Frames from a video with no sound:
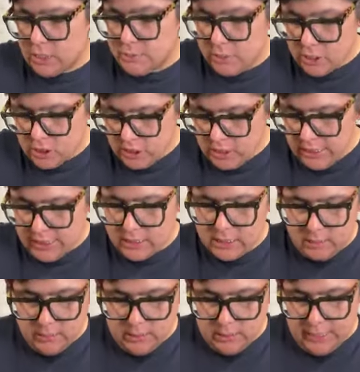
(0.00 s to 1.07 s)
Especially,
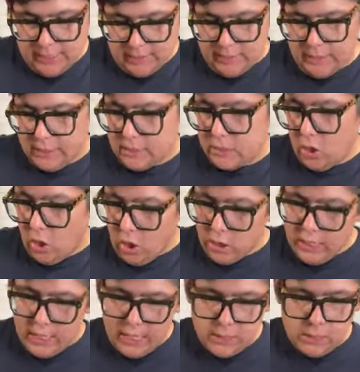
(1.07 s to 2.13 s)
like, something like this. It
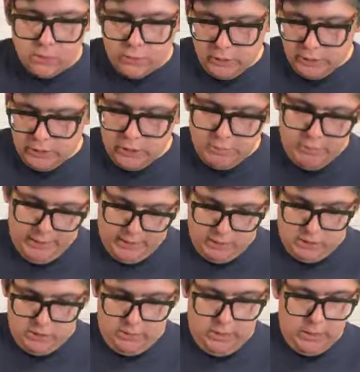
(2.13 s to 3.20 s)
already has a really good
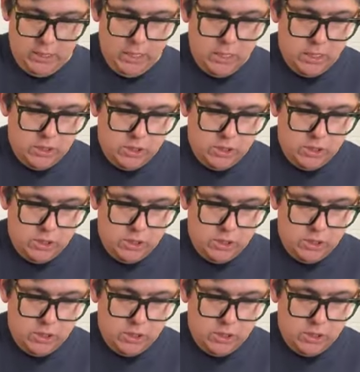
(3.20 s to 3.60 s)
base to it.